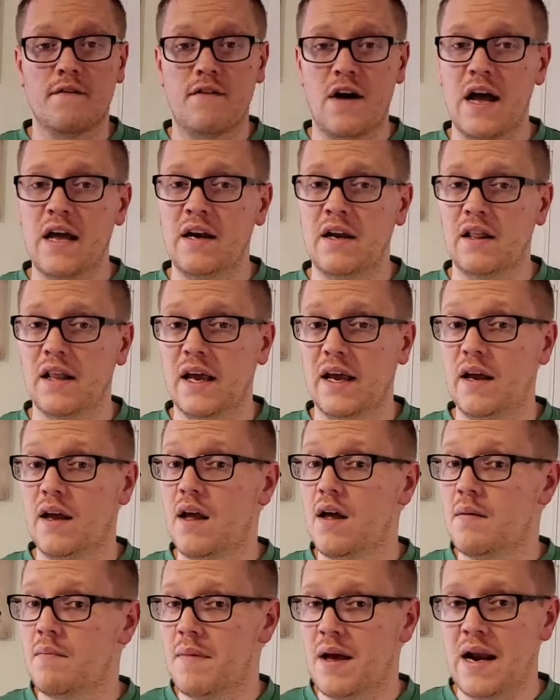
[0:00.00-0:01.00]
Finally,
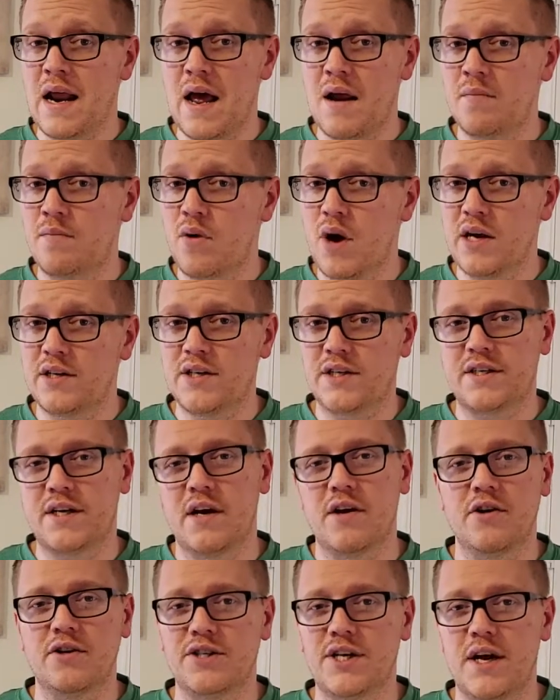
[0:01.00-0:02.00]
Manhattan Project
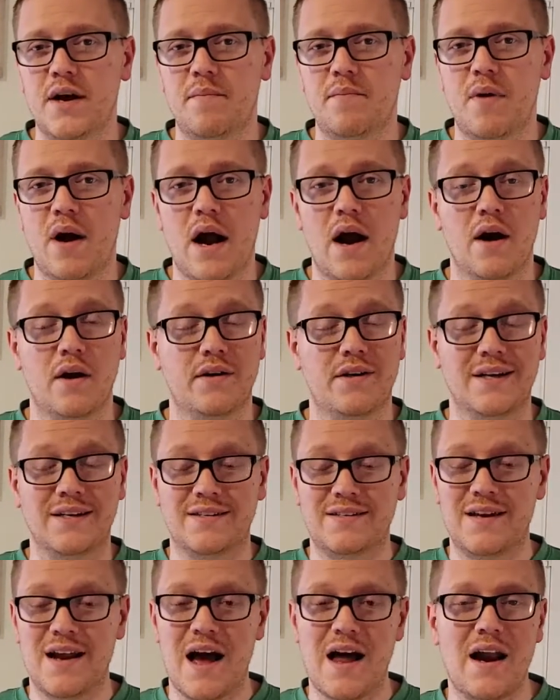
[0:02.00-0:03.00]
Energy Empire
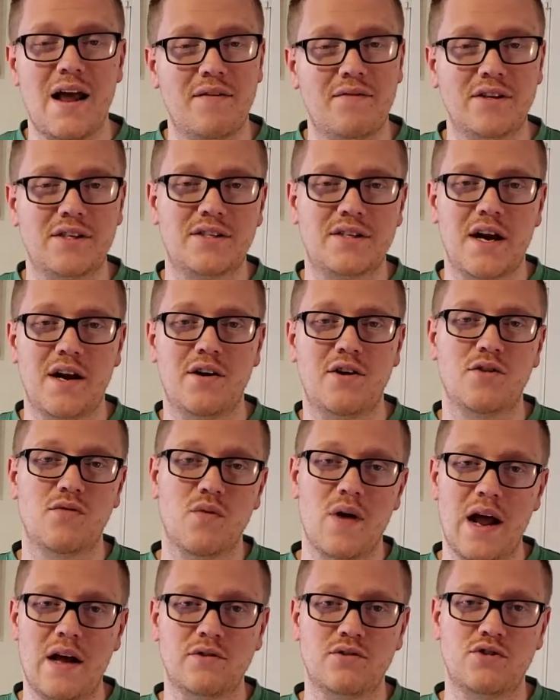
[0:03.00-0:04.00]
does not have a standard
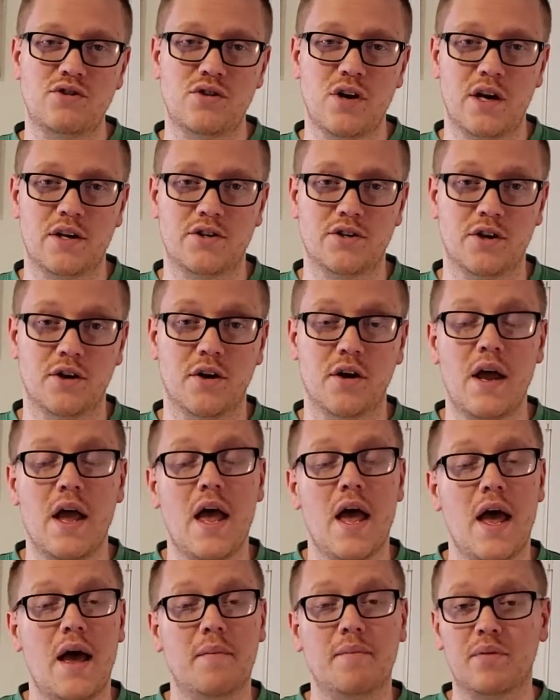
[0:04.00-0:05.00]
round structure,
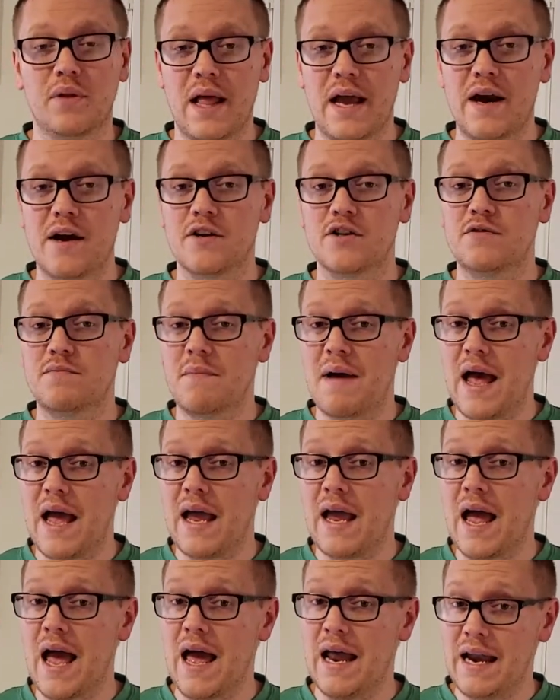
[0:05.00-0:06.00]
and players
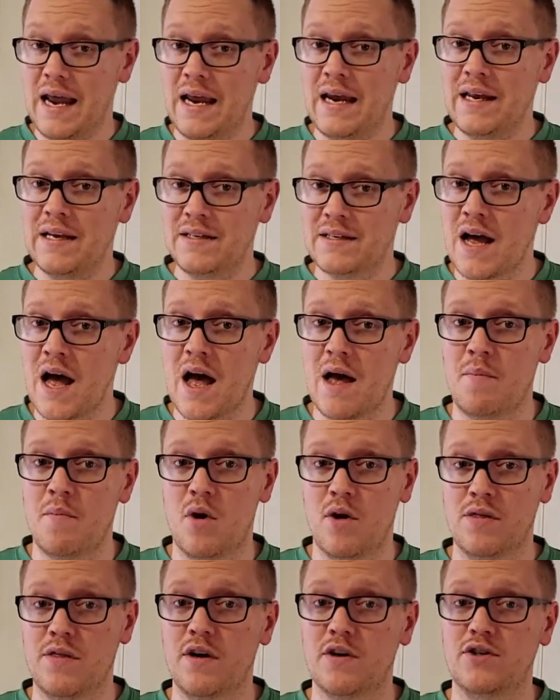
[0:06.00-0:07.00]
may, at any time
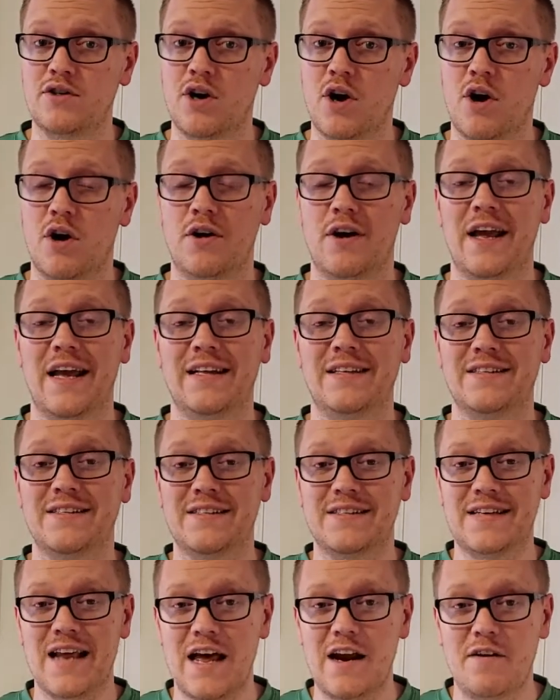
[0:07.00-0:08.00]
on their turn,
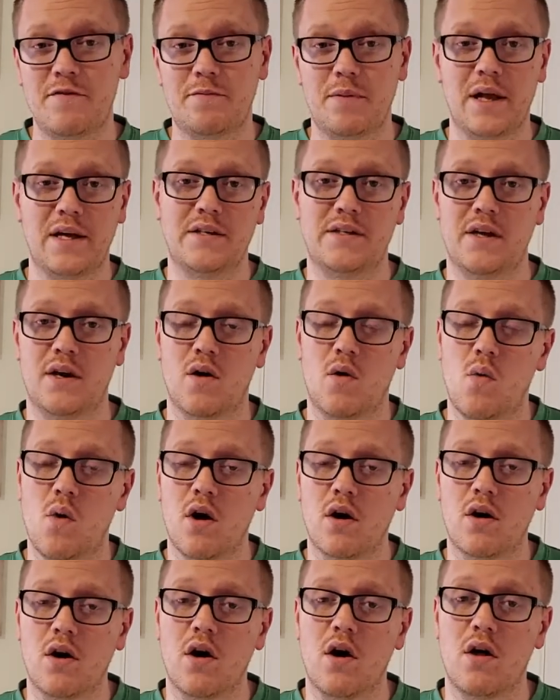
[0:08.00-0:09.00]
instead of placing a
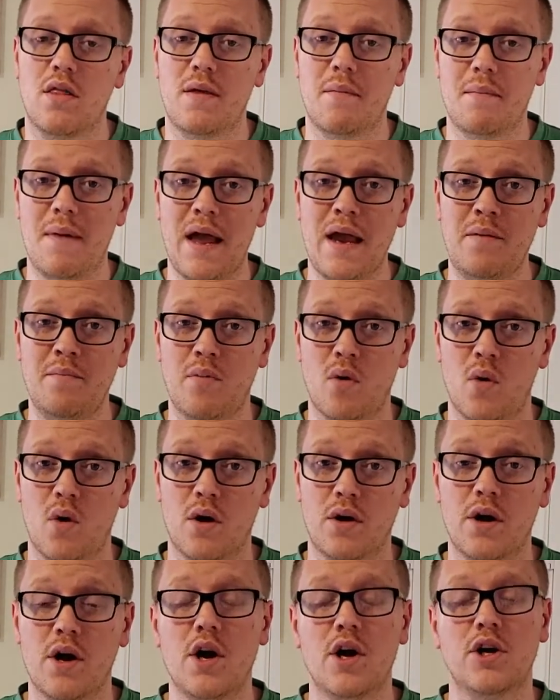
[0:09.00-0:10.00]
worker on the main
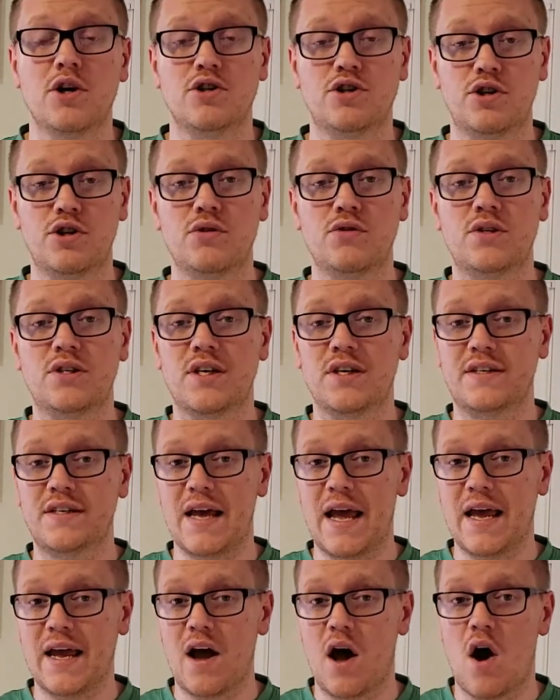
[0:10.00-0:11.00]
board, choose to
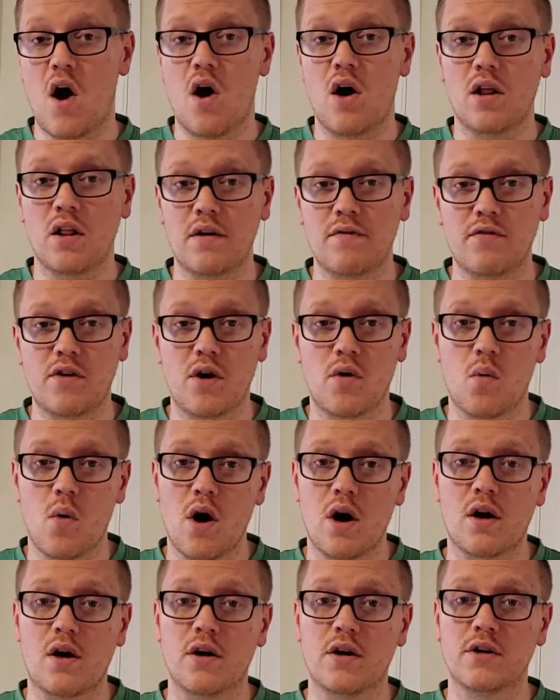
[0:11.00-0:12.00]
take all of their
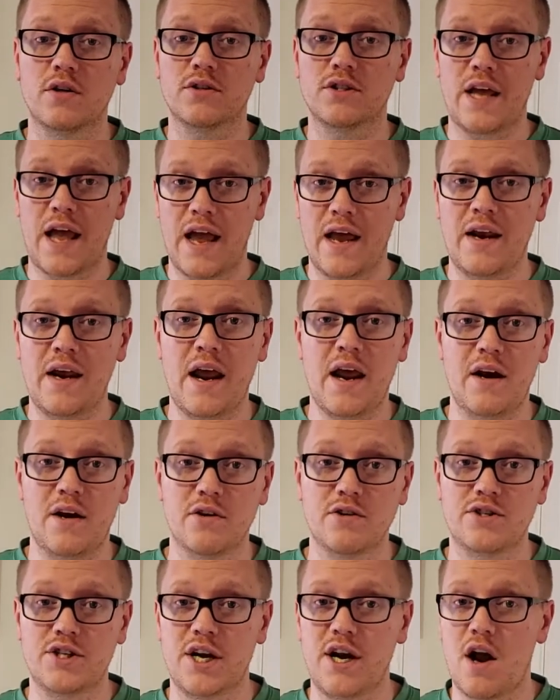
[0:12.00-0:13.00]
workers and
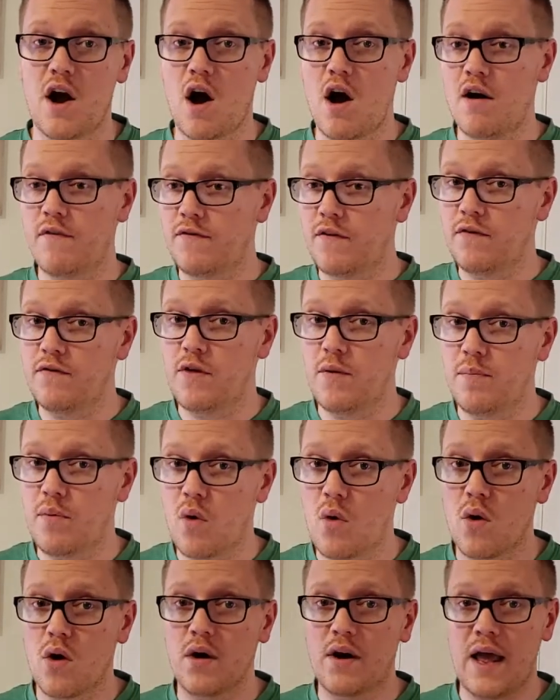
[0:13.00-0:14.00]
energy off of the
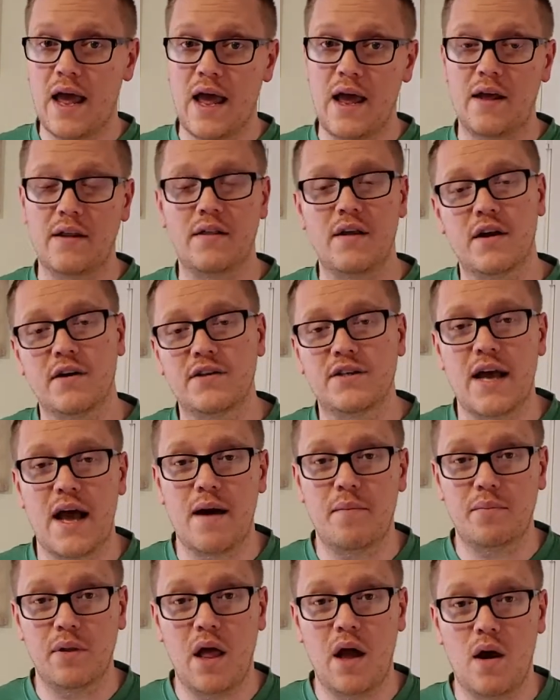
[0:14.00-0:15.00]
board and their
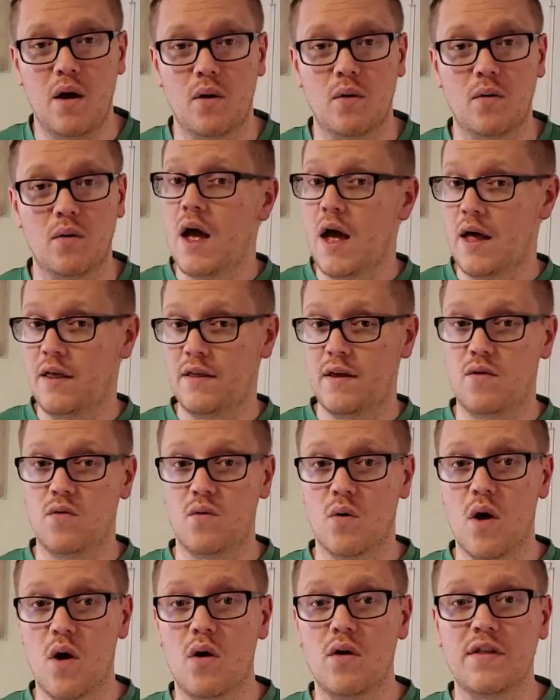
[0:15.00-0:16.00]
tableau, and then
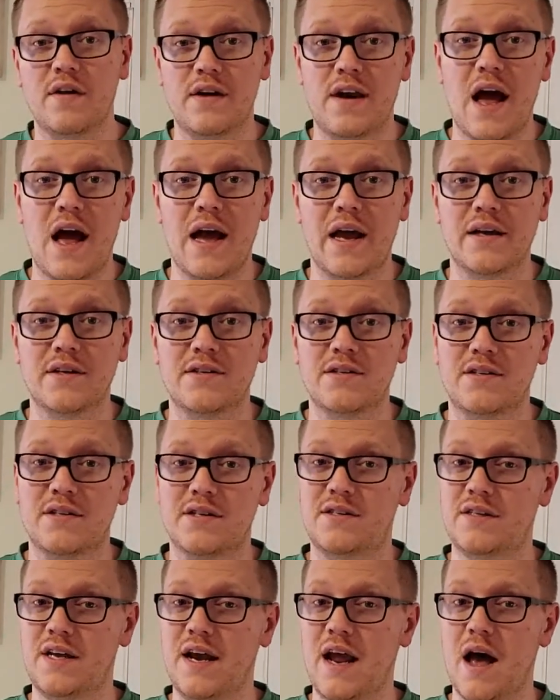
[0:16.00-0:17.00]
roll the dice to
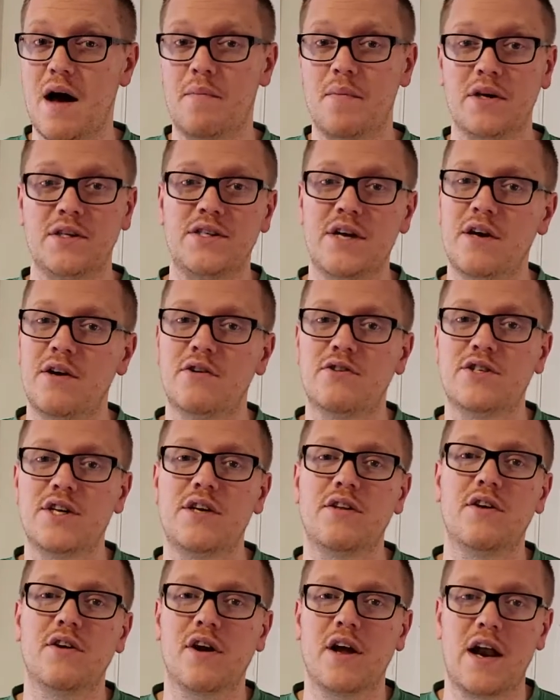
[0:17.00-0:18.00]
see how much energy
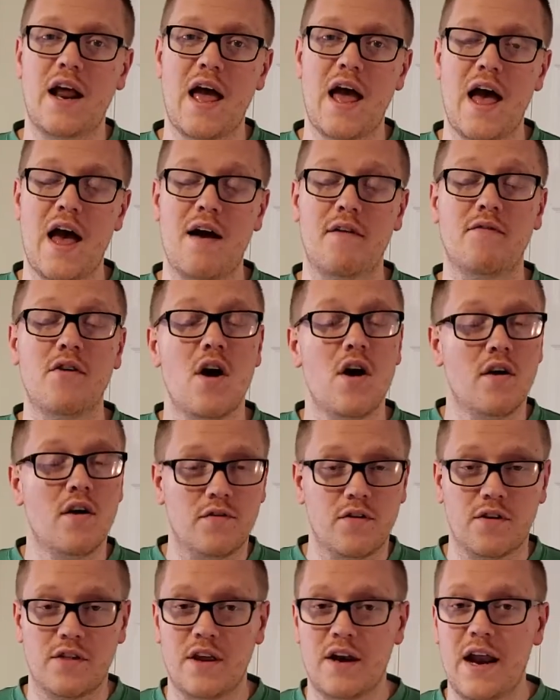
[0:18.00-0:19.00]
they're going to have
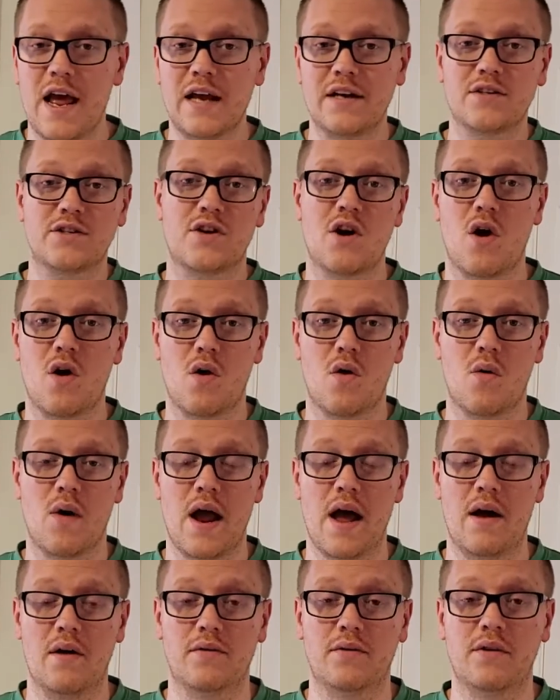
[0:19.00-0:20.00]
for the next go
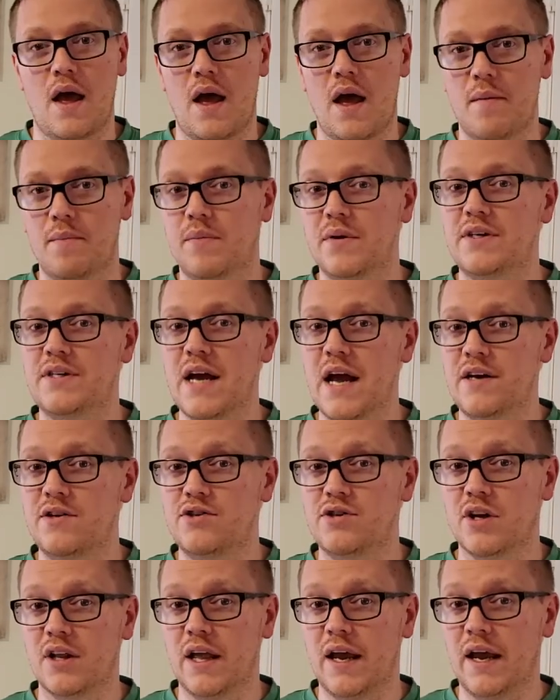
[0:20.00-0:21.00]
around, and
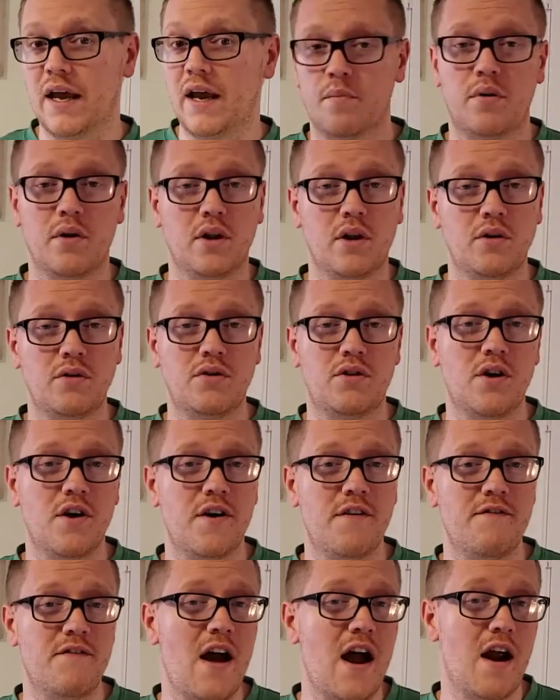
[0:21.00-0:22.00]
potentially pollute their
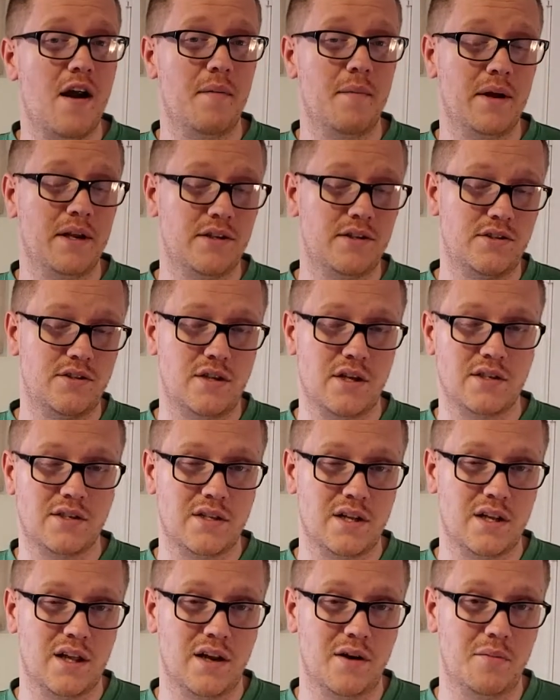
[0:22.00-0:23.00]
environment just a
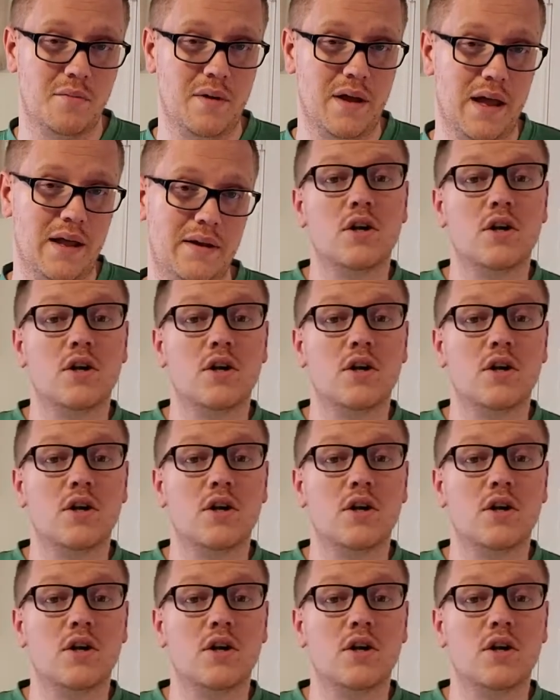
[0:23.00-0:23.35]
little bit.